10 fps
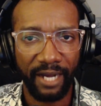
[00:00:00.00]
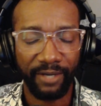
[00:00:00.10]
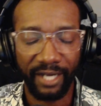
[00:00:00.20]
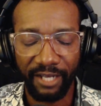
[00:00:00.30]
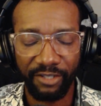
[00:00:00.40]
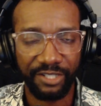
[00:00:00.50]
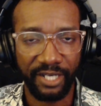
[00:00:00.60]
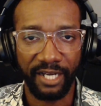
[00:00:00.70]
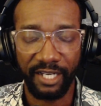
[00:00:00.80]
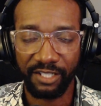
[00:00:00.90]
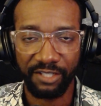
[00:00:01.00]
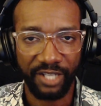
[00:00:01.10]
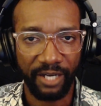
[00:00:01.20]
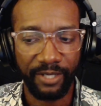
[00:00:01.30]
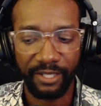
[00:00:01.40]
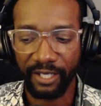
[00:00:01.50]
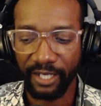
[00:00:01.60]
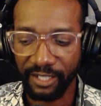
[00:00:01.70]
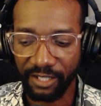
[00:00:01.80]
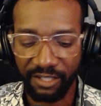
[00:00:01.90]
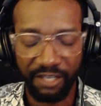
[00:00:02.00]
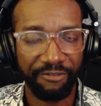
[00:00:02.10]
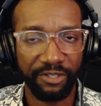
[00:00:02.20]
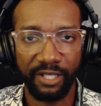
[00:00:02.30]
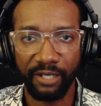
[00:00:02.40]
And I understand it's a scary thing. It's a different thing.